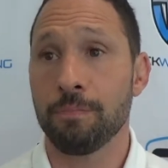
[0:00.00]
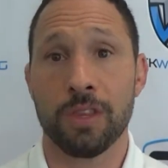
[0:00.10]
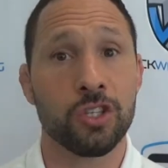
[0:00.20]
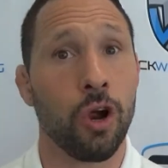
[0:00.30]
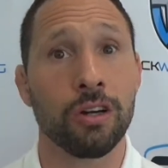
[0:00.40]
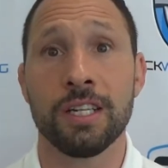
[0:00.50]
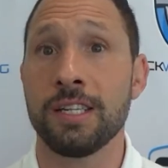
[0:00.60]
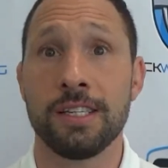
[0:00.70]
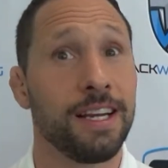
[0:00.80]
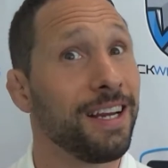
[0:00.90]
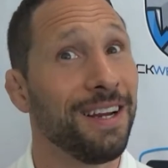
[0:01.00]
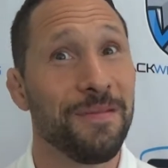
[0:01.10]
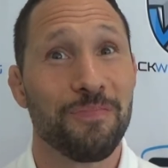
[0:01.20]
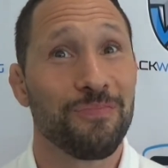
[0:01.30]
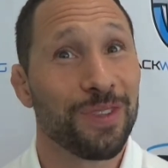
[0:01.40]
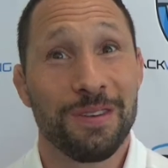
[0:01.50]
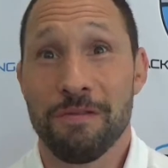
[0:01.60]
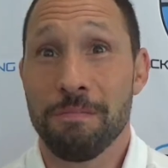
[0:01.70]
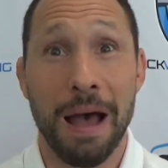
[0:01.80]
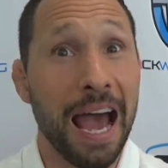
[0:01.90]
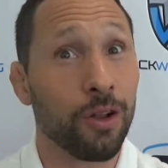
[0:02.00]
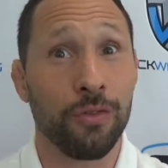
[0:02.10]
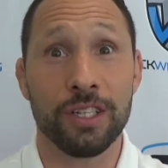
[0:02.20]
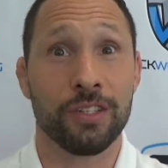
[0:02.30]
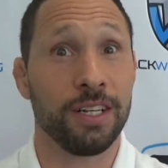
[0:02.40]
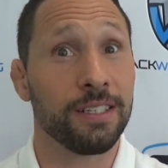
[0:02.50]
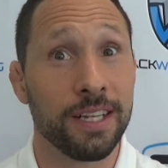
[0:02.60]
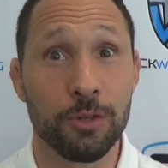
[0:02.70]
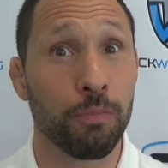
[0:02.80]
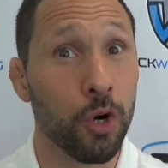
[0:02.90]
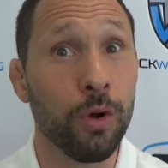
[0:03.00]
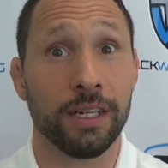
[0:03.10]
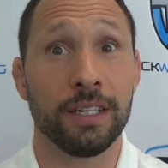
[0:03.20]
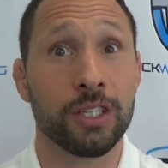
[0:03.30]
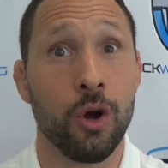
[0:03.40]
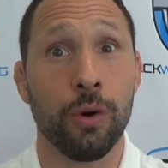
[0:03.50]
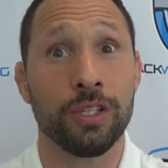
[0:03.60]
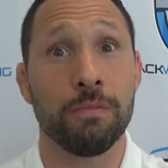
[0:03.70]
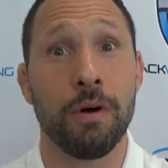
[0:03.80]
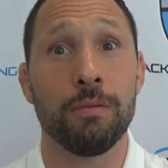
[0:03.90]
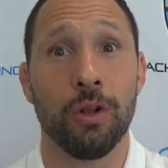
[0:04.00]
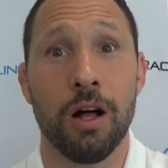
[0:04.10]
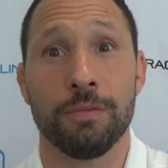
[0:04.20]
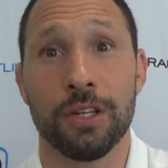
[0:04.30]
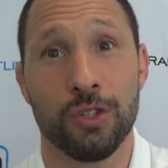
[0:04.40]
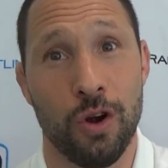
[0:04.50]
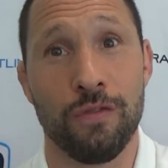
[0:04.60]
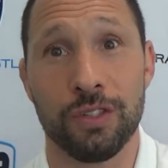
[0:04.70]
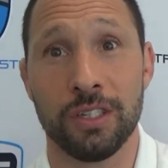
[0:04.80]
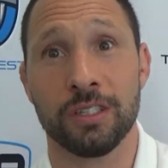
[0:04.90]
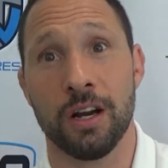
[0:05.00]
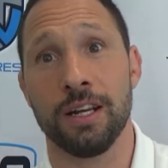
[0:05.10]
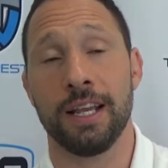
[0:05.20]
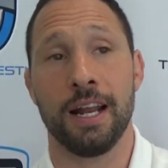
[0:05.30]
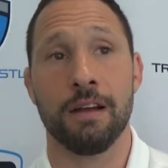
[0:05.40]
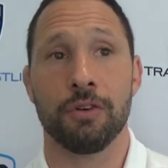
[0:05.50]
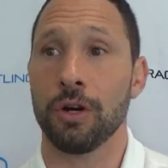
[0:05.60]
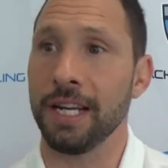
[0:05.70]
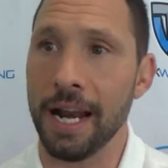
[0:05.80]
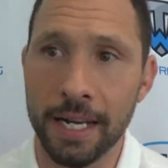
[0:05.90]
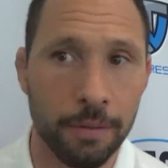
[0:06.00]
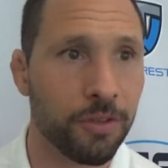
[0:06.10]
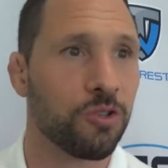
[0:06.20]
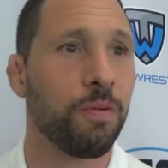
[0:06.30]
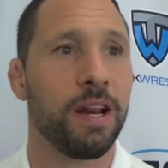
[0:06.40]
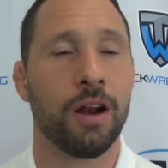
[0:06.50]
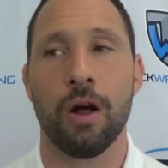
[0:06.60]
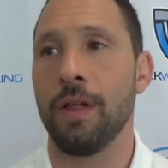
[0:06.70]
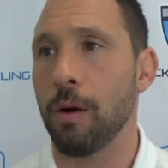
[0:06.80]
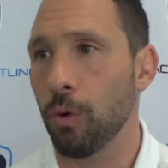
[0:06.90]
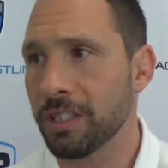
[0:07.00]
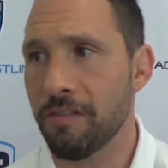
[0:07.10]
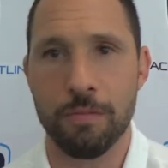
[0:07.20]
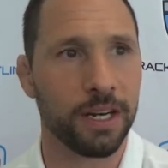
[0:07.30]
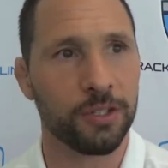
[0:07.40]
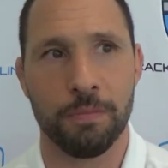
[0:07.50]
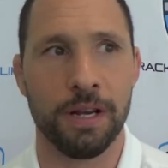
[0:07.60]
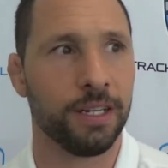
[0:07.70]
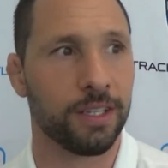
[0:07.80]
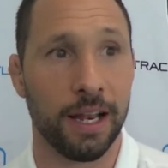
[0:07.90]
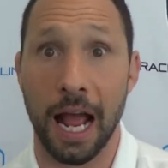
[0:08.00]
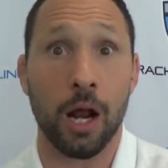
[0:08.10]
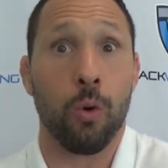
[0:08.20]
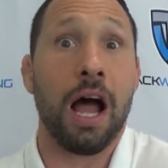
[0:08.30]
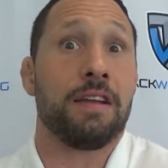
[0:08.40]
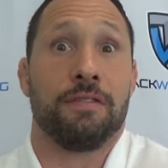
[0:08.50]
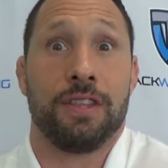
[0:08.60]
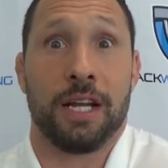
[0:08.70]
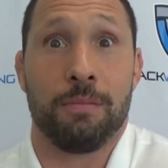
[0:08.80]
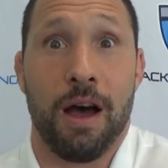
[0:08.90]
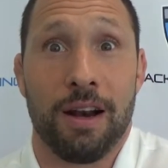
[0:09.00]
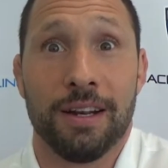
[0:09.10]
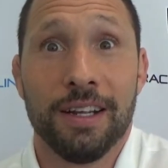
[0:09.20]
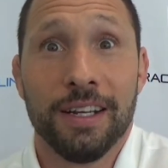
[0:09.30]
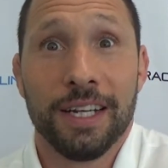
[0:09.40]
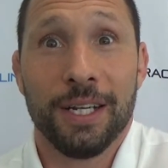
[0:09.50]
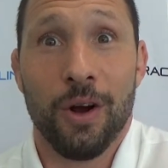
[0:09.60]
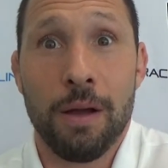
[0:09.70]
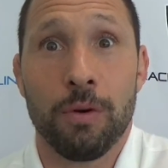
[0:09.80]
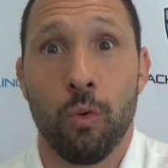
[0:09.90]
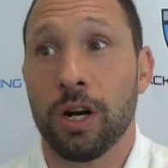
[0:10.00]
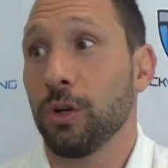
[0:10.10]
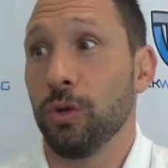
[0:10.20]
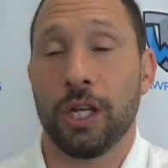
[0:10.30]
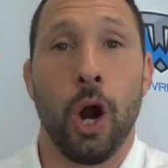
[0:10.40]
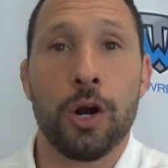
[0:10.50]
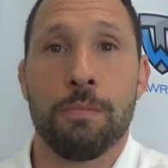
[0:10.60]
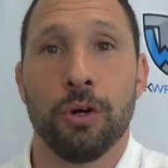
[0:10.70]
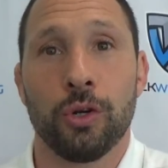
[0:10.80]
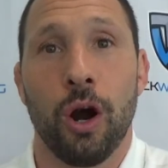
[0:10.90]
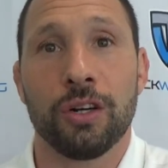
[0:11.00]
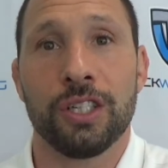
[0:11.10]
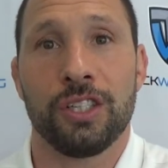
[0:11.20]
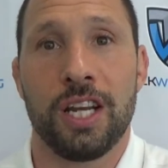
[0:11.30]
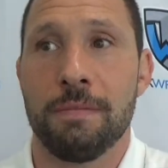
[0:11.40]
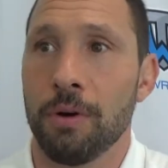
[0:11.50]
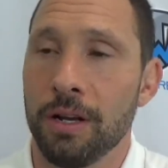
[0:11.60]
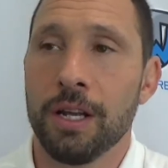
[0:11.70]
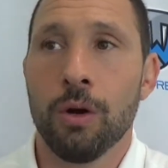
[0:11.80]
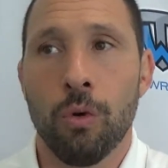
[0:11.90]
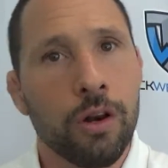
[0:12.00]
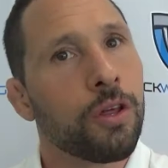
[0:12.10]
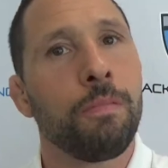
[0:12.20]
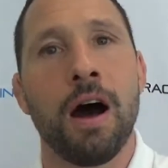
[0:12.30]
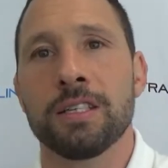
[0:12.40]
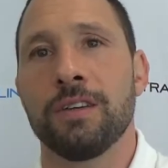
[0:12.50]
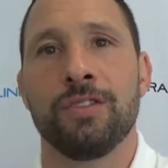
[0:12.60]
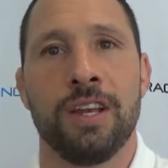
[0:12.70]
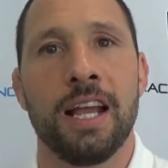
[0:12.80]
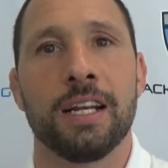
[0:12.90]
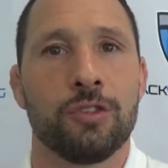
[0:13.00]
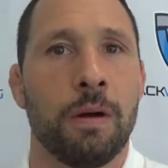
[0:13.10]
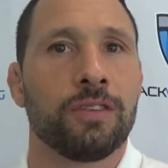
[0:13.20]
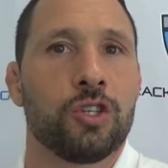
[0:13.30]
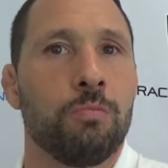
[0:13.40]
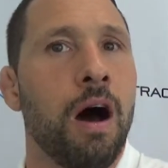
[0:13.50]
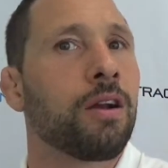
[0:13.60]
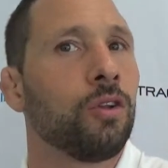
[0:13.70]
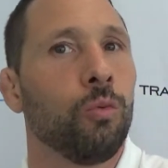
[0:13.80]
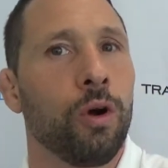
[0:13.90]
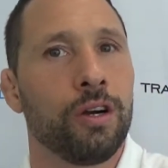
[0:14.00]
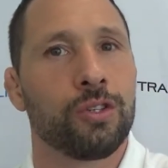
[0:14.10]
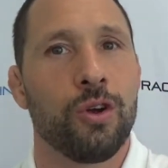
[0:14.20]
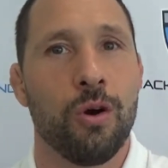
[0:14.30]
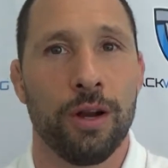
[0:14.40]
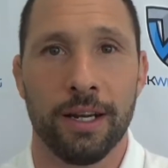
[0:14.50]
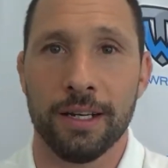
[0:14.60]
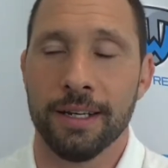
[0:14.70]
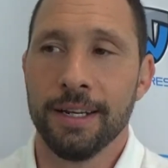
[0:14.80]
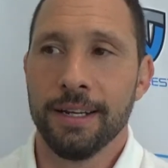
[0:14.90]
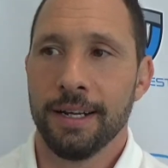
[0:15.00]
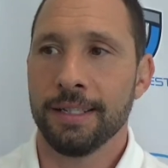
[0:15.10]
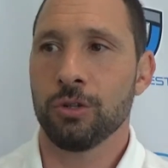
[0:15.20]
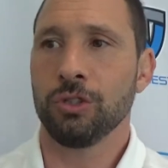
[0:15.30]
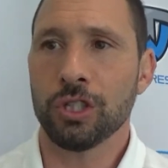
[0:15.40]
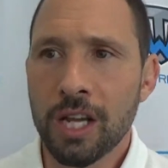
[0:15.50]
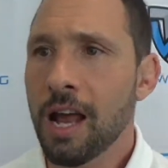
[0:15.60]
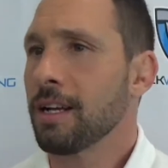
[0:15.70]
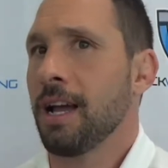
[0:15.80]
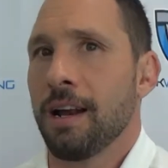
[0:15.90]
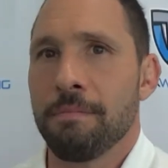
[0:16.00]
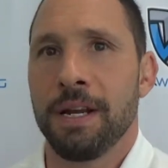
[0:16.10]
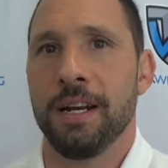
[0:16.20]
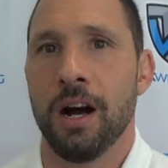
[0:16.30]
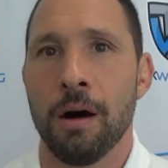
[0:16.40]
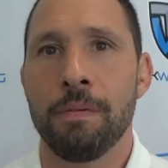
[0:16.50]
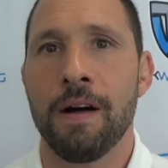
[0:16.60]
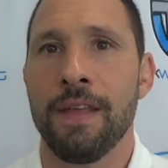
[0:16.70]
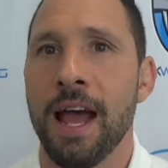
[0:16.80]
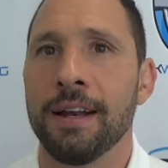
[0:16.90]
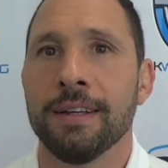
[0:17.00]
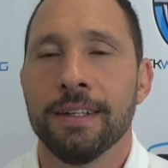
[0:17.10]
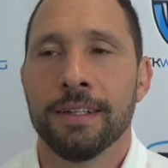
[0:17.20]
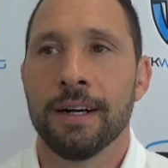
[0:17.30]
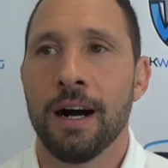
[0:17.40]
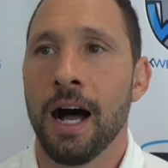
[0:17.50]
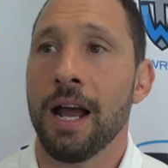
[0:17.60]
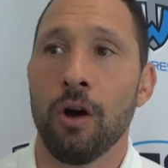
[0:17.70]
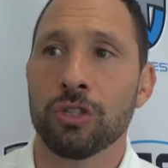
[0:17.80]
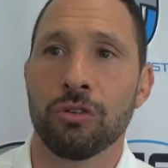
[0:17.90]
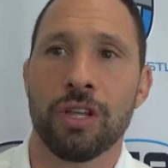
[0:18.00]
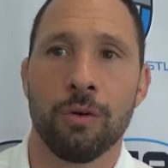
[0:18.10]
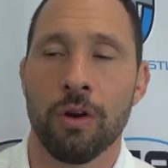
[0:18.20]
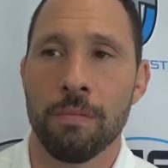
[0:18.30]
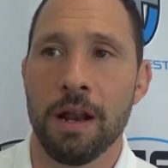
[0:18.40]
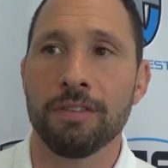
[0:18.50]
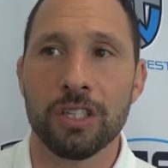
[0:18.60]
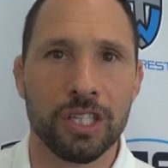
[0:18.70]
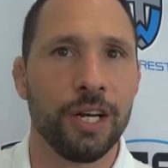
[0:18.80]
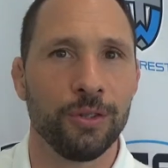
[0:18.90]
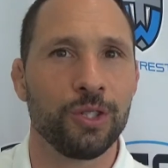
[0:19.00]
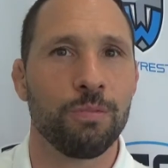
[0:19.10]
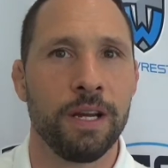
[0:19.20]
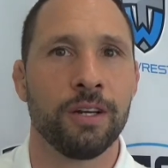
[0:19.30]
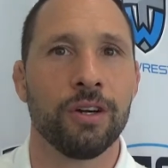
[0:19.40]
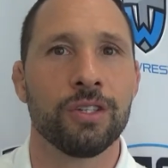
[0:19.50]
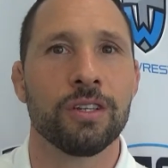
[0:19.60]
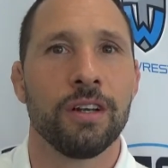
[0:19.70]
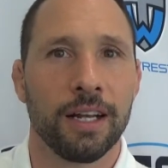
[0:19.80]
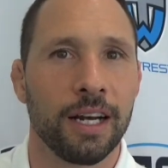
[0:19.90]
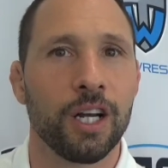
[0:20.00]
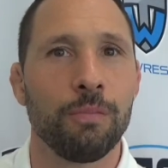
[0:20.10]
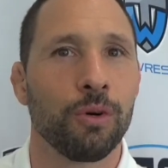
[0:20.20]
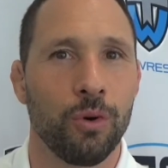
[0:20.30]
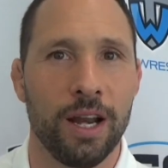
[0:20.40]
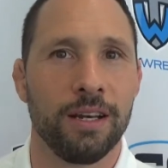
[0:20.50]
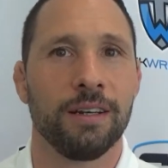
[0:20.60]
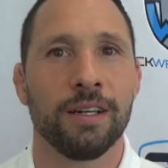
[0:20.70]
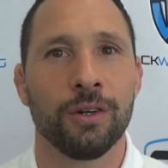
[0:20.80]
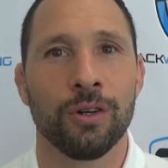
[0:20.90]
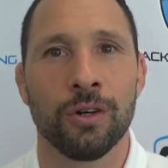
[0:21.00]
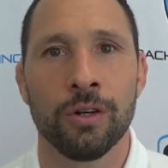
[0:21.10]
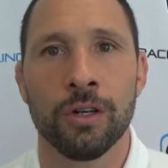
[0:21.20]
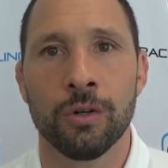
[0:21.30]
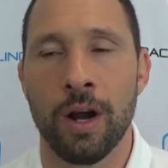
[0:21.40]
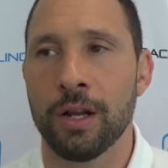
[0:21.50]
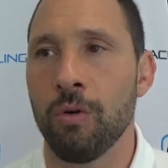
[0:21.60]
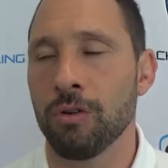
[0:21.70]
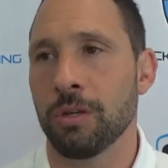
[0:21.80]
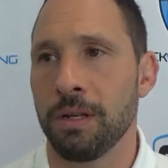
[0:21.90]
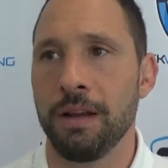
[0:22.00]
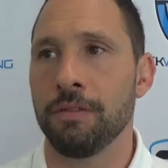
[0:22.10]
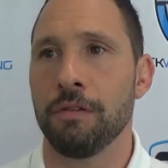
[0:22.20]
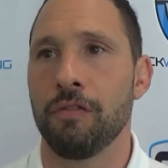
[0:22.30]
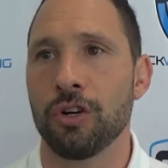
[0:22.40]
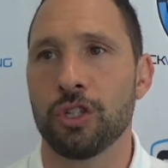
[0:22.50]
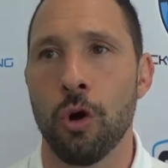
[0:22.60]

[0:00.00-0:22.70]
This RTC battle that's brewing, it's going to bubble up to the surface, it's going to get heavier, getting up to speed on all that. What's everybody's opinions on that? How do I even think about it? You know, I've been working really hard to build RTC, but what are the positives and negatives about this model and where it's going? And so just kind of being up on that. I also think one of the benefits is hearing the speakers. I got a couple great quotes. I mean, even the first